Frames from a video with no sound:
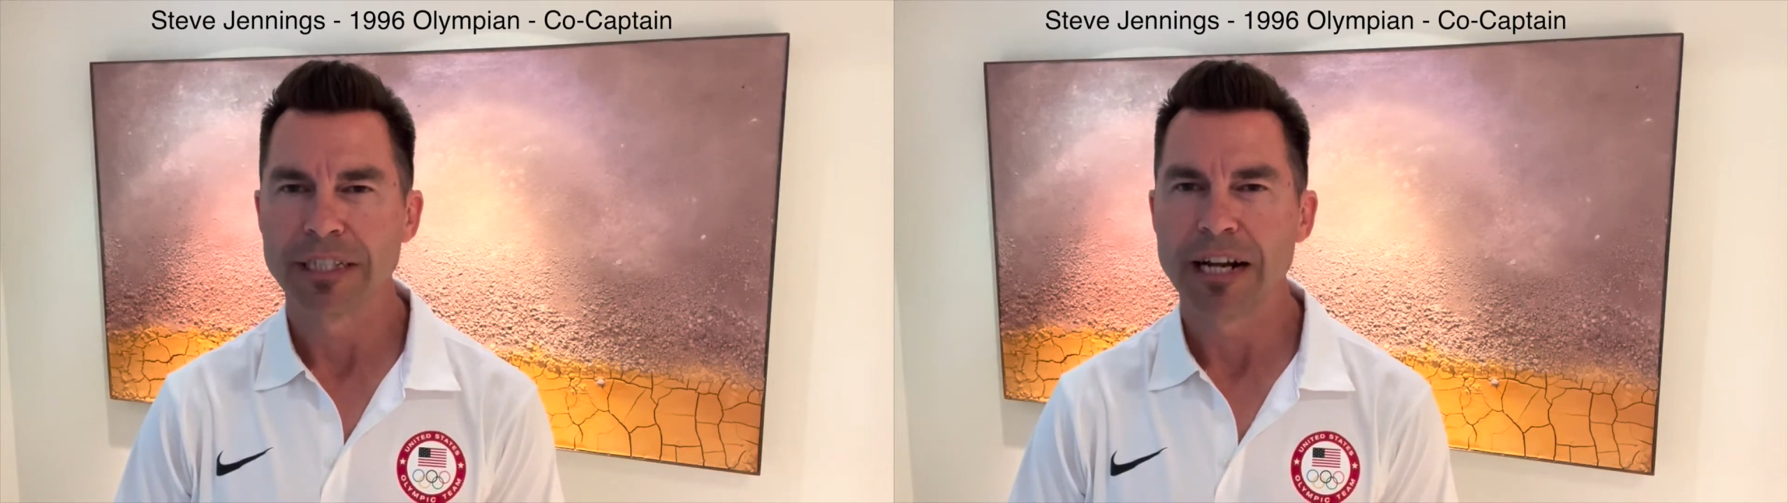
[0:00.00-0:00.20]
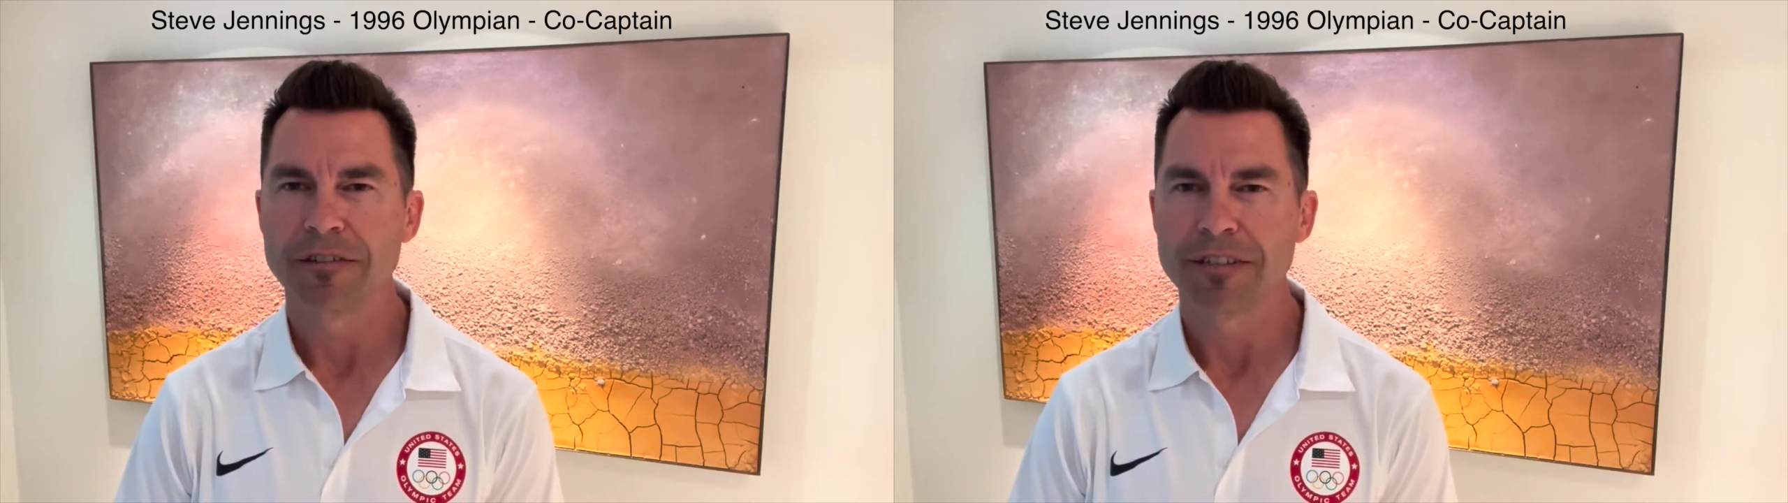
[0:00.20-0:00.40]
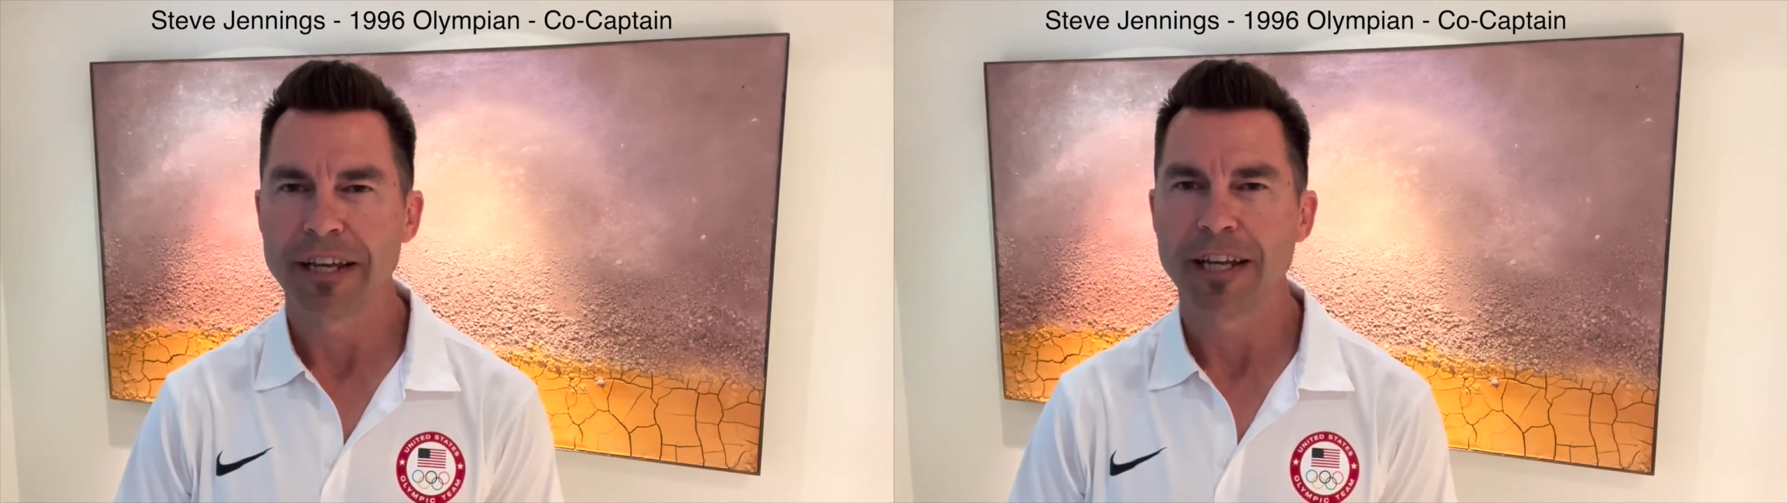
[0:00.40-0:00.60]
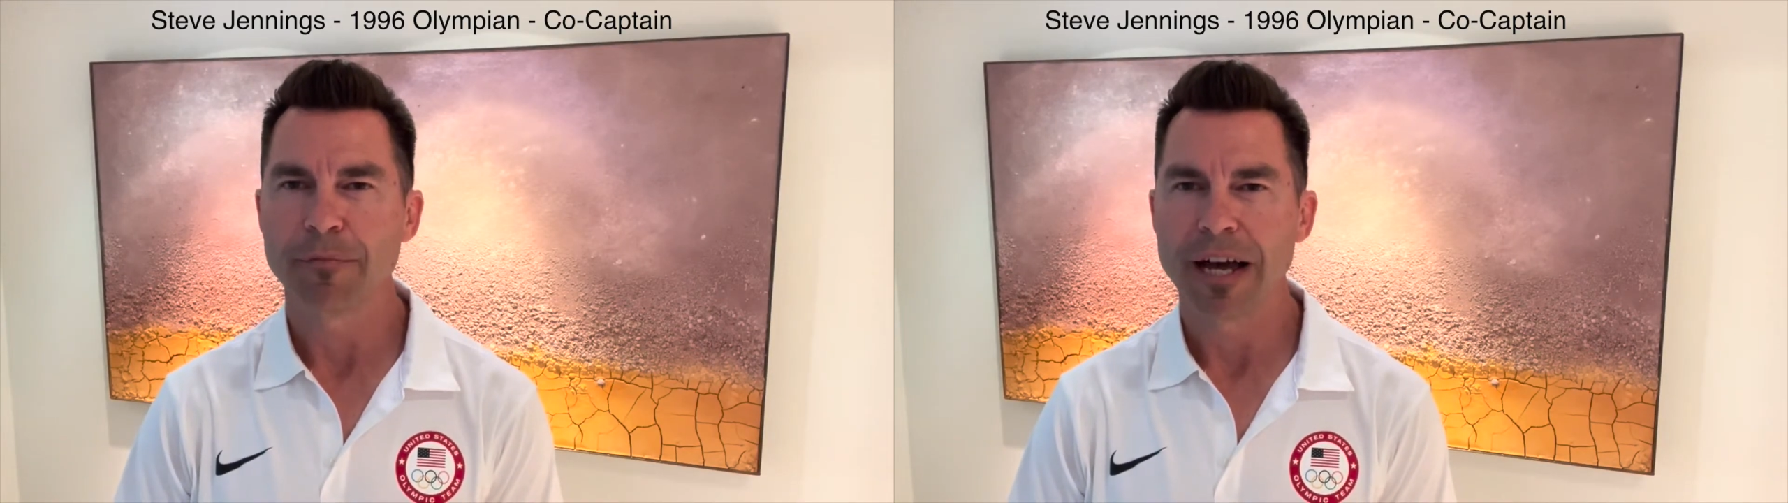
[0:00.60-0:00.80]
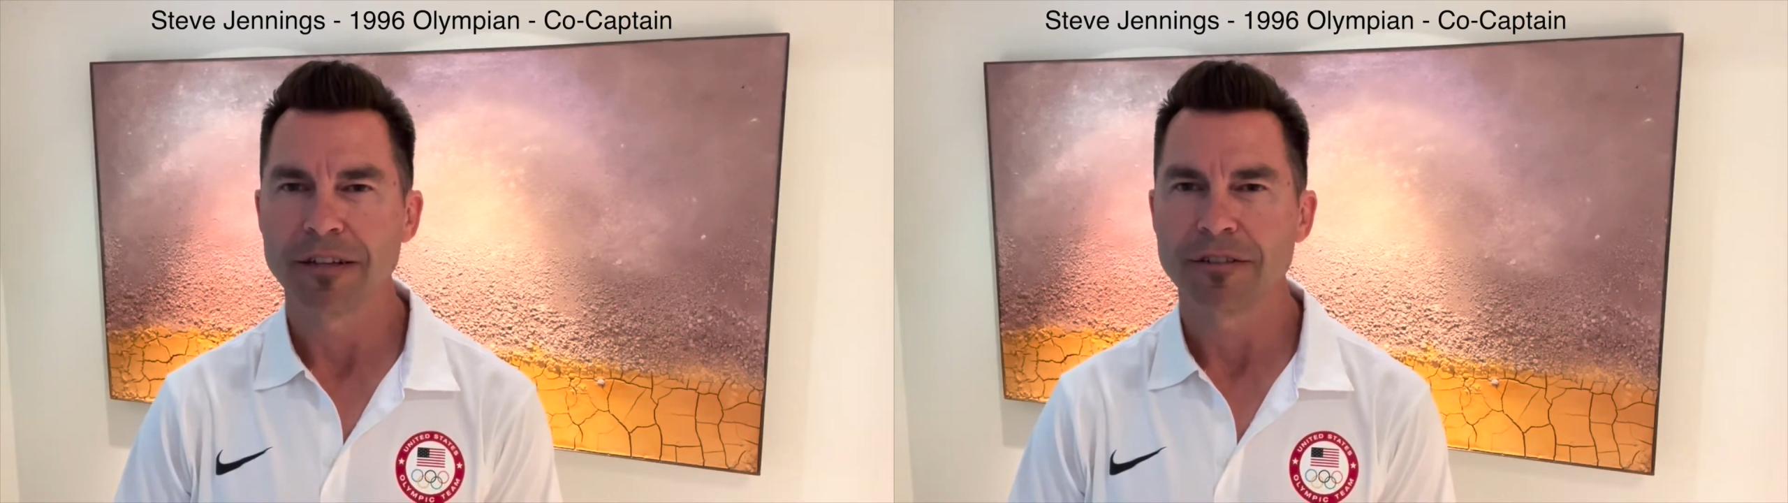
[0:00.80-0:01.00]
an outstanding
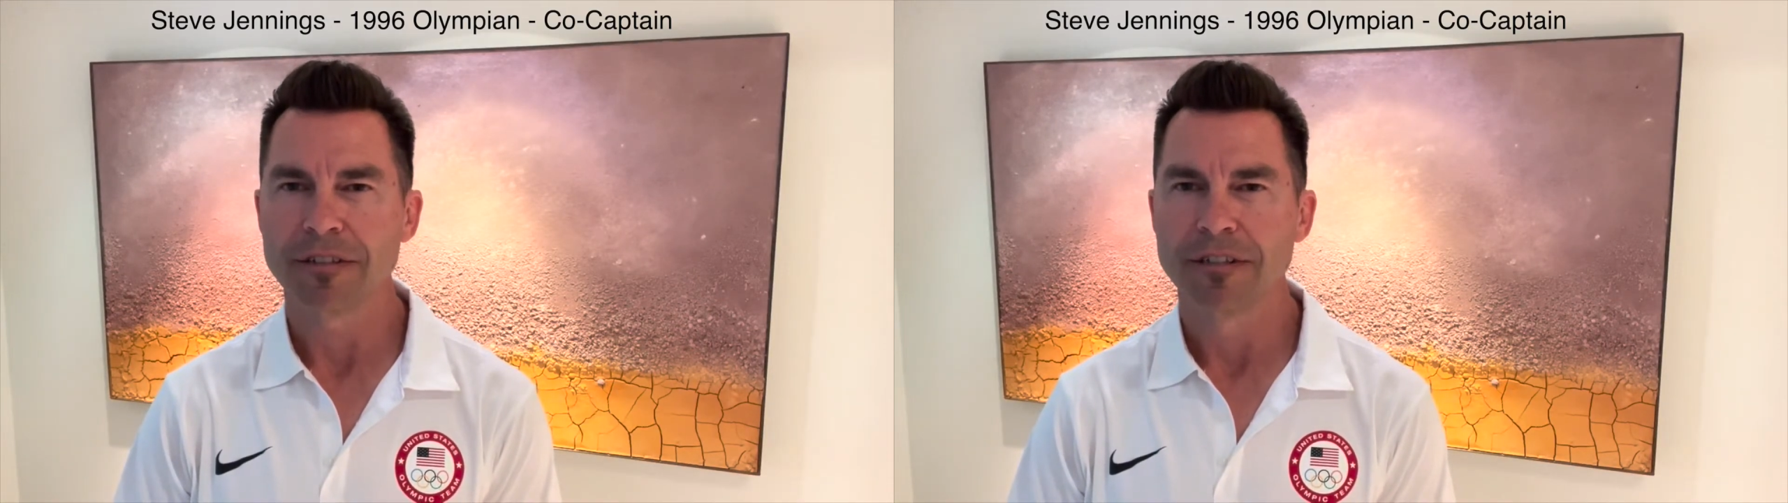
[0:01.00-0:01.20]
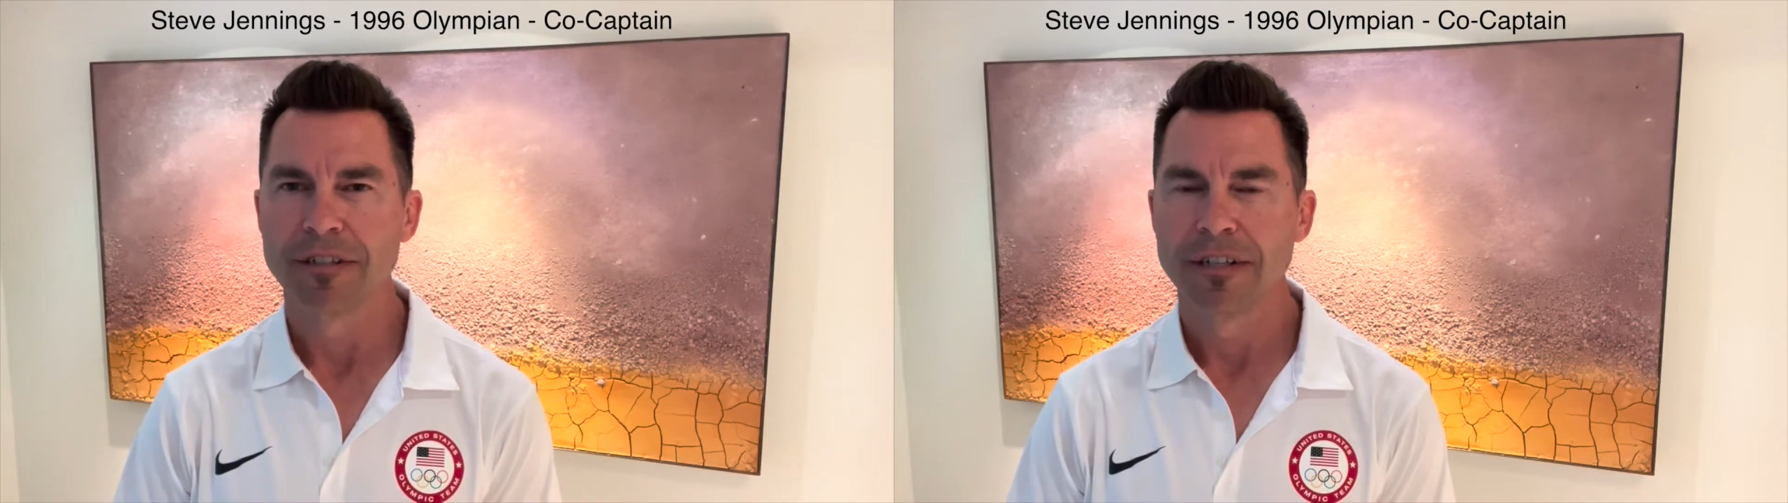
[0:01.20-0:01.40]
passer.